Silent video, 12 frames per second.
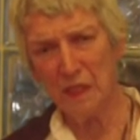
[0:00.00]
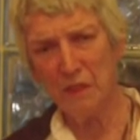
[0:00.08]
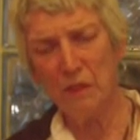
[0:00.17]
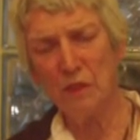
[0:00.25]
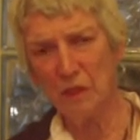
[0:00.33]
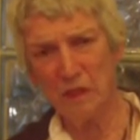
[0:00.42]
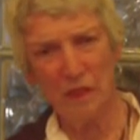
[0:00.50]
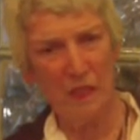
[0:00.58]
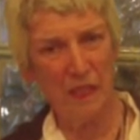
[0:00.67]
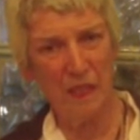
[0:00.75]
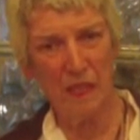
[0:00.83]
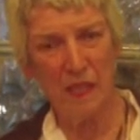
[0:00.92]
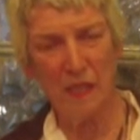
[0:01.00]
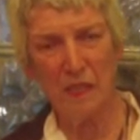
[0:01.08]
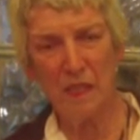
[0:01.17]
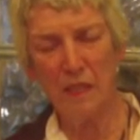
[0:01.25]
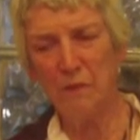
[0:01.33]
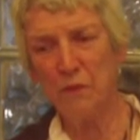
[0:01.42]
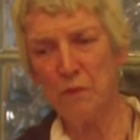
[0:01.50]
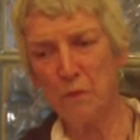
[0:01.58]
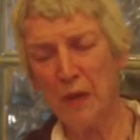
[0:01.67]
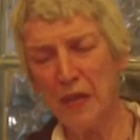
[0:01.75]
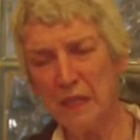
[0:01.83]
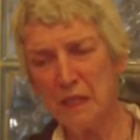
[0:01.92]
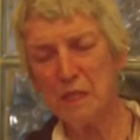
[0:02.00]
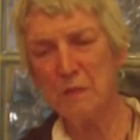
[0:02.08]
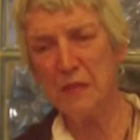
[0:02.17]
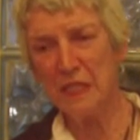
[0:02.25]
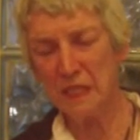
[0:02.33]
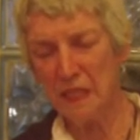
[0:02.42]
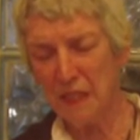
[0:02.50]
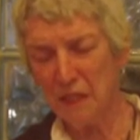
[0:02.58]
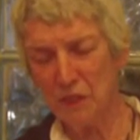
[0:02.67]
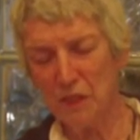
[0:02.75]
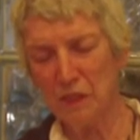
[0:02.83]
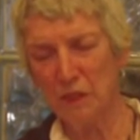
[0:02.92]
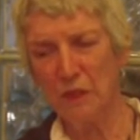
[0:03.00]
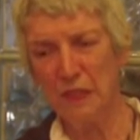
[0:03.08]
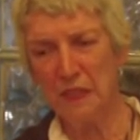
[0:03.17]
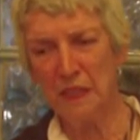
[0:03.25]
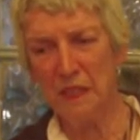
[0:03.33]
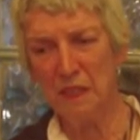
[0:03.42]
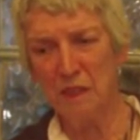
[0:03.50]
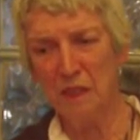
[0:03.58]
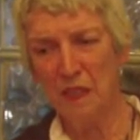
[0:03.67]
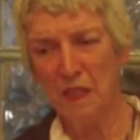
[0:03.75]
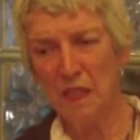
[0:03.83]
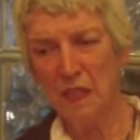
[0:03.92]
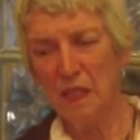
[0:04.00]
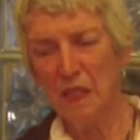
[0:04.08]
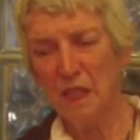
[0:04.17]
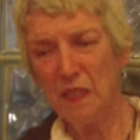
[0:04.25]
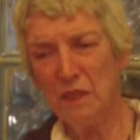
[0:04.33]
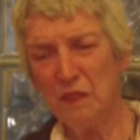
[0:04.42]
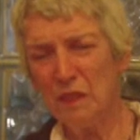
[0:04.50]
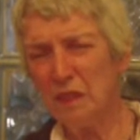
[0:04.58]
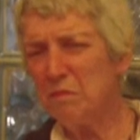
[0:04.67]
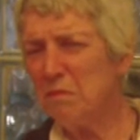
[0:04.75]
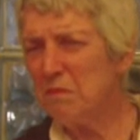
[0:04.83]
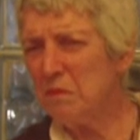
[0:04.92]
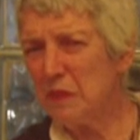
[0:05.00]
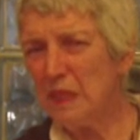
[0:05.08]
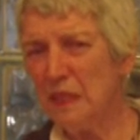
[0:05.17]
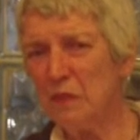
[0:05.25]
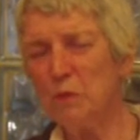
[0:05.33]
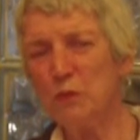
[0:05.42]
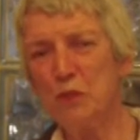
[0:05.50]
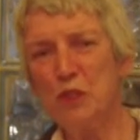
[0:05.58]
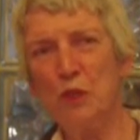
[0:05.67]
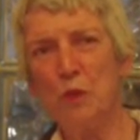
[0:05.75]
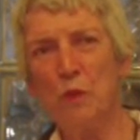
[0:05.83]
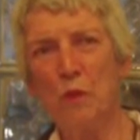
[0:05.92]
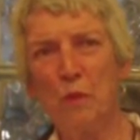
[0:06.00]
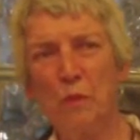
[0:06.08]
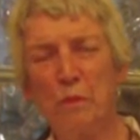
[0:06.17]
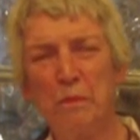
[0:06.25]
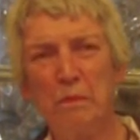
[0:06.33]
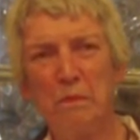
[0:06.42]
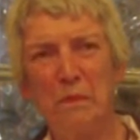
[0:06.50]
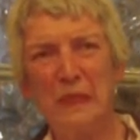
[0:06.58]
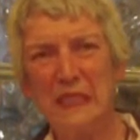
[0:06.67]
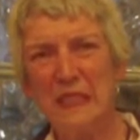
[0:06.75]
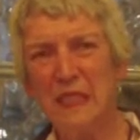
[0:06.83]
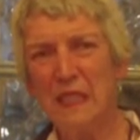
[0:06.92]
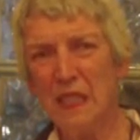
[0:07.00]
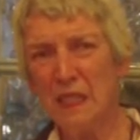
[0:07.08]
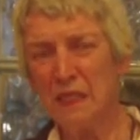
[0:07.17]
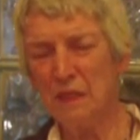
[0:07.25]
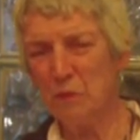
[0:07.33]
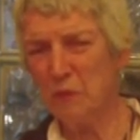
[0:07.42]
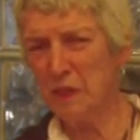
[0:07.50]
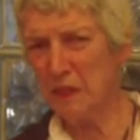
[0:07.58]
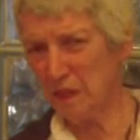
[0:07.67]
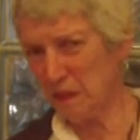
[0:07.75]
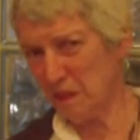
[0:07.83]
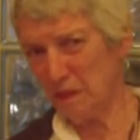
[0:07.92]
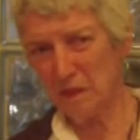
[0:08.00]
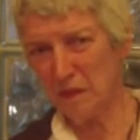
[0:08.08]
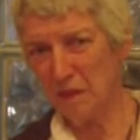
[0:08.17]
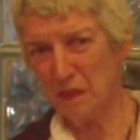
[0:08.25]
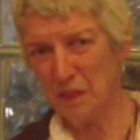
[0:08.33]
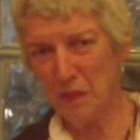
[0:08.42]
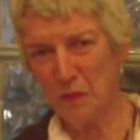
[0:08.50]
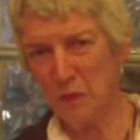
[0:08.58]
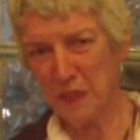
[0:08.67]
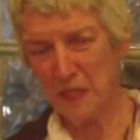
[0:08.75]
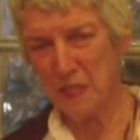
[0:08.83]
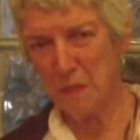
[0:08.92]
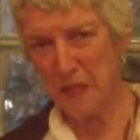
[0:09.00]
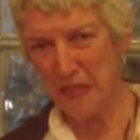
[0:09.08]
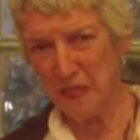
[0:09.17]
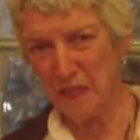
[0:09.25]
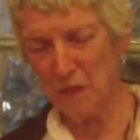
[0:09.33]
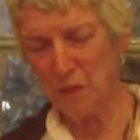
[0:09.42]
and you look like that. If you've practiced meditation a great deal, it will show, but not in the way that you expect.